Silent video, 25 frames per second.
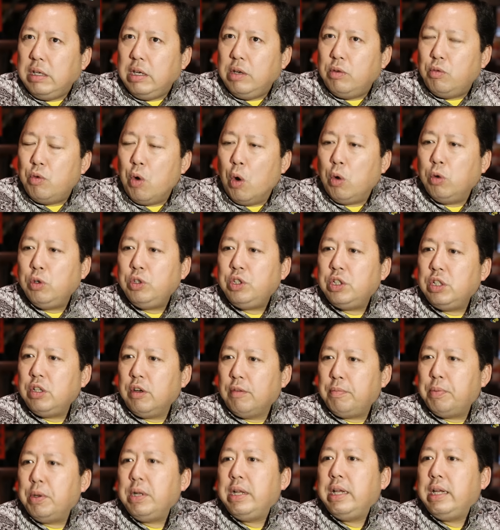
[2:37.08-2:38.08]

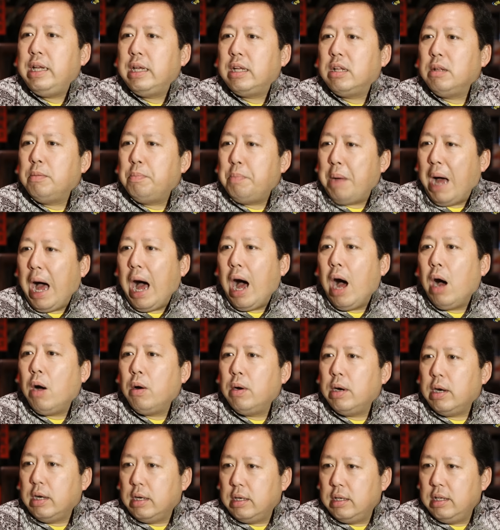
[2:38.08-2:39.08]
erosion of political
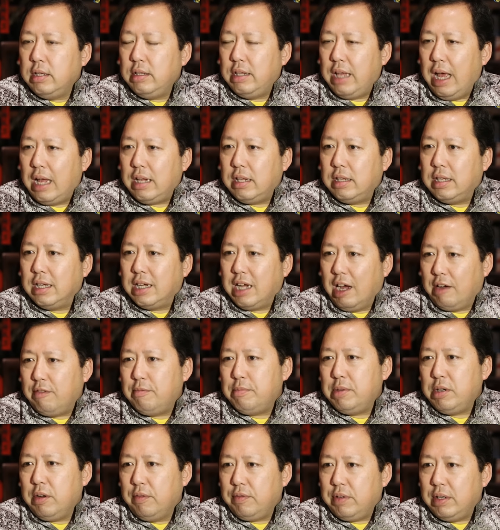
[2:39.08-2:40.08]
power that the
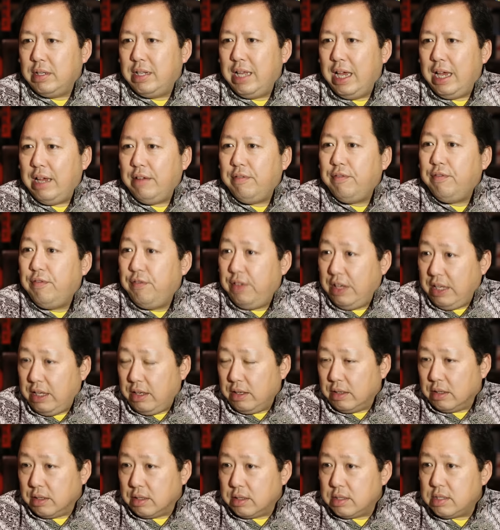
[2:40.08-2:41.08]
government of the day
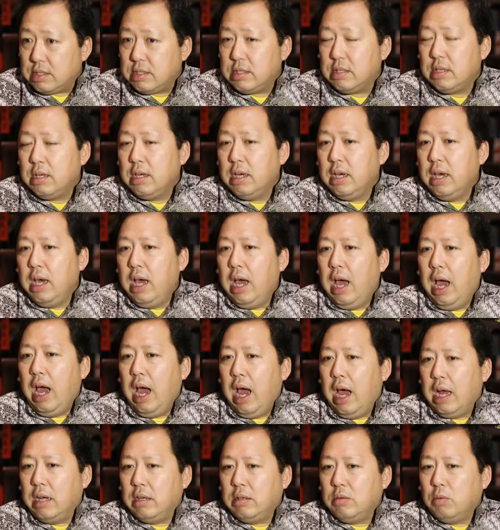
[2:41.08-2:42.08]
feels.
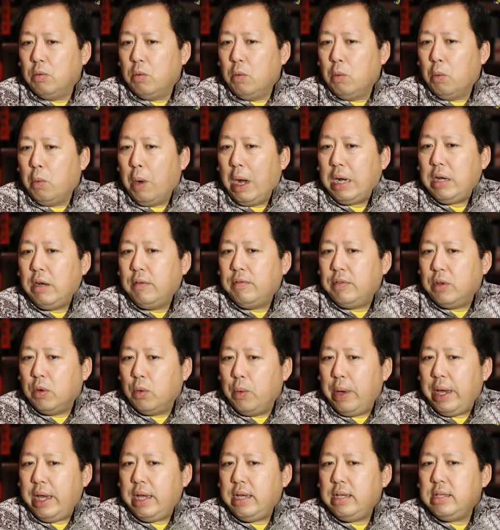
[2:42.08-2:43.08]
And one of the
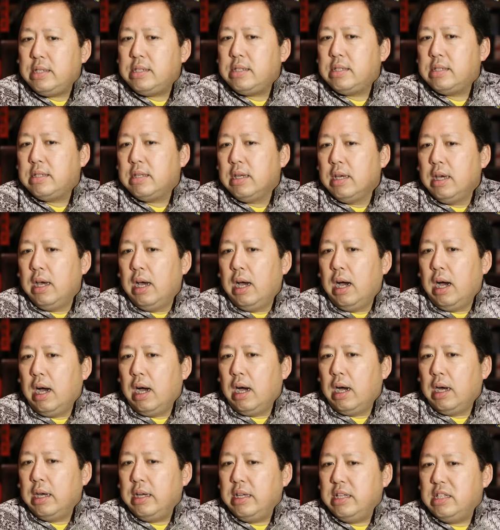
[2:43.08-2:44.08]
ways
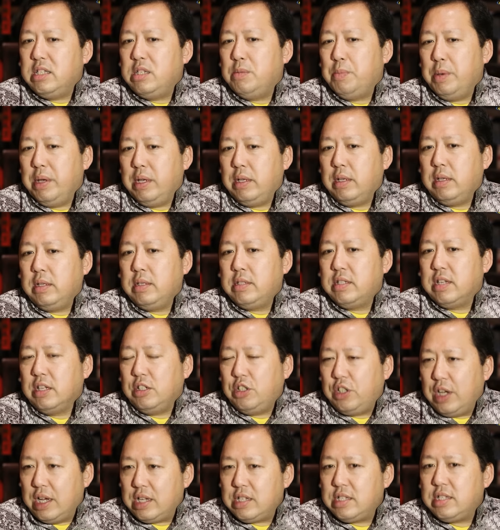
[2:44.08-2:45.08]
it's been
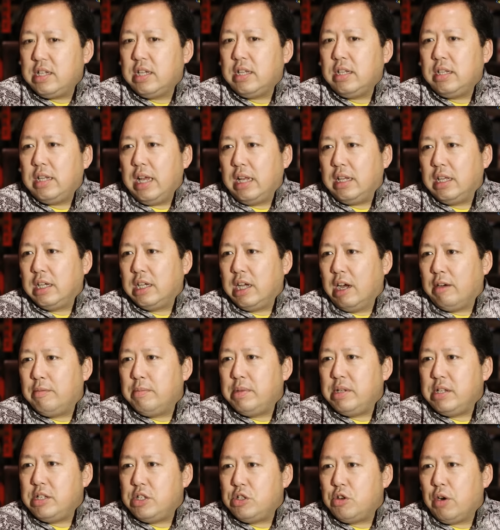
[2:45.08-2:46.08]
suggested that the
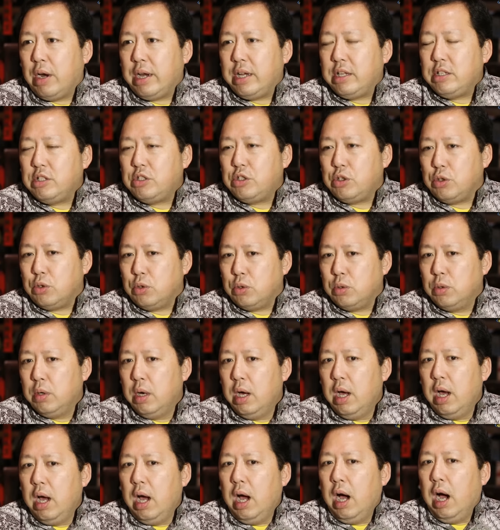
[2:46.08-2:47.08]
government is trying to
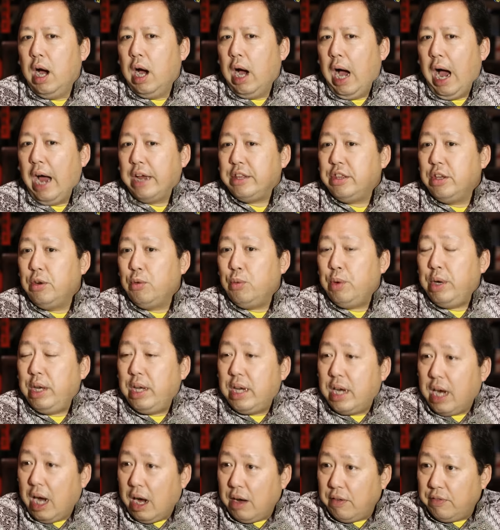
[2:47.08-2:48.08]
either
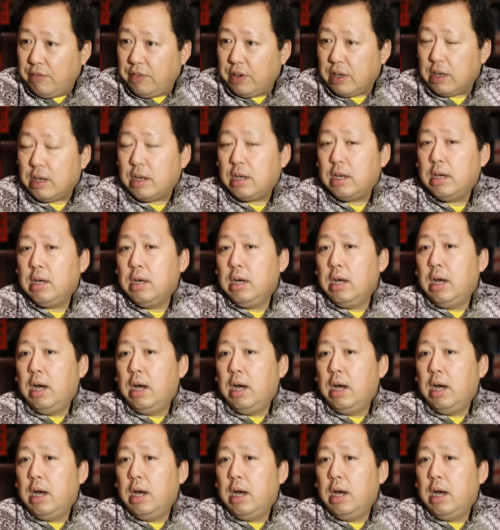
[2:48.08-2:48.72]
recover